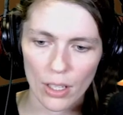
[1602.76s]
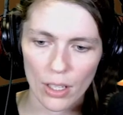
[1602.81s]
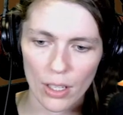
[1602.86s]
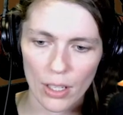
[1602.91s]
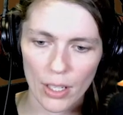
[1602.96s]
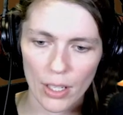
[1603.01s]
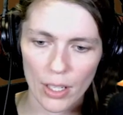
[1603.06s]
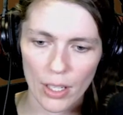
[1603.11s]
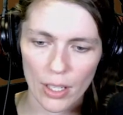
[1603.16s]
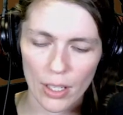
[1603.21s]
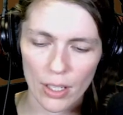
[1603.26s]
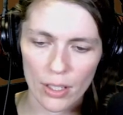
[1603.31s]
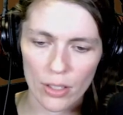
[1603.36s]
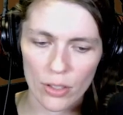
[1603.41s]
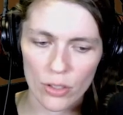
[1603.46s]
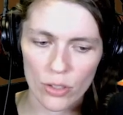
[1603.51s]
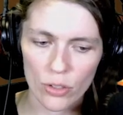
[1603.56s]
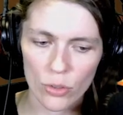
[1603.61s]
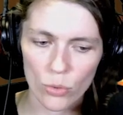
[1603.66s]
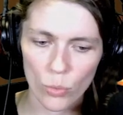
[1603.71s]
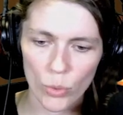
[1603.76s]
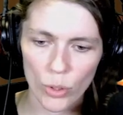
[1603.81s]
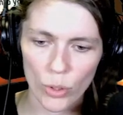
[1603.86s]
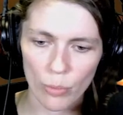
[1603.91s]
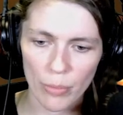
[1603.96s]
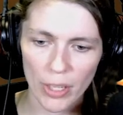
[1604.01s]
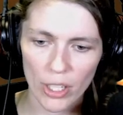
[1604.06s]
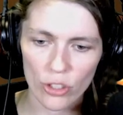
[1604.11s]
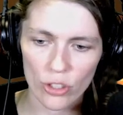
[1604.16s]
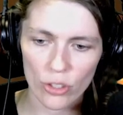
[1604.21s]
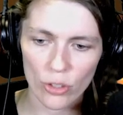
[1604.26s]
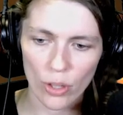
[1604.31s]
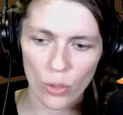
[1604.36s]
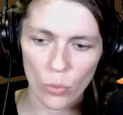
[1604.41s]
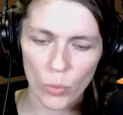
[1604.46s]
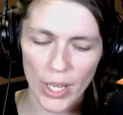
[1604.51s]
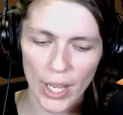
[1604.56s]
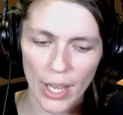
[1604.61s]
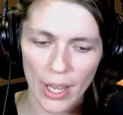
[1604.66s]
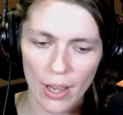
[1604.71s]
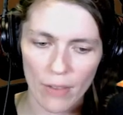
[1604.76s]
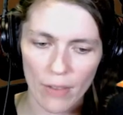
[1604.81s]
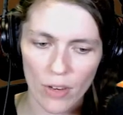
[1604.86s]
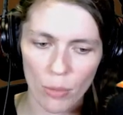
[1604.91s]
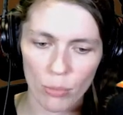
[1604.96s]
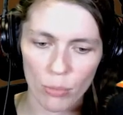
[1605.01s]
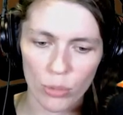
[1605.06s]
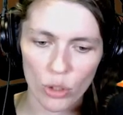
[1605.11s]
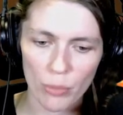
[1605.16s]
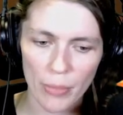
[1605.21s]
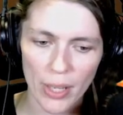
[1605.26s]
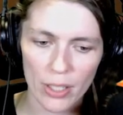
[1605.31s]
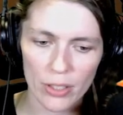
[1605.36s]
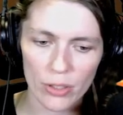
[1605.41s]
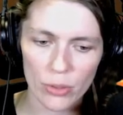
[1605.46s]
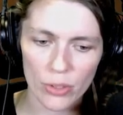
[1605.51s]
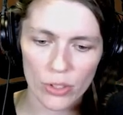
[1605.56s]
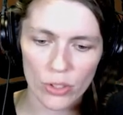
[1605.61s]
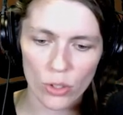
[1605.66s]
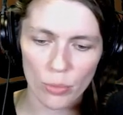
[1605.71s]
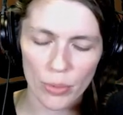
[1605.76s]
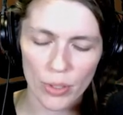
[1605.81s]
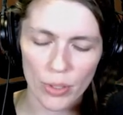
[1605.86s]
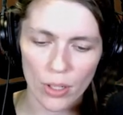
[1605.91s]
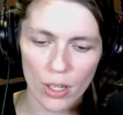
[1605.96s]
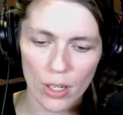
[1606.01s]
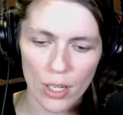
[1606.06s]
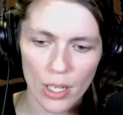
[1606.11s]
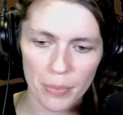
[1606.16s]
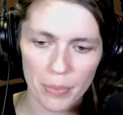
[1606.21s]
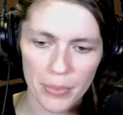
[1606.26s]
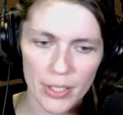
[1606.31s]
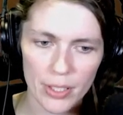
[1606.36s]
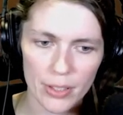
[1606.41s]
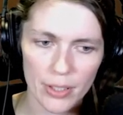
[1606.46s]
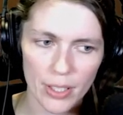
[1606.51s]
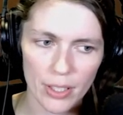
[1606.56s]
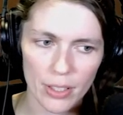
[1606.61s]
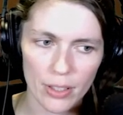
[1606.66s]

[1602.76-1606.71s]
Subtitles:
And we'll make sure that we have a blue mana source open to opt at the end of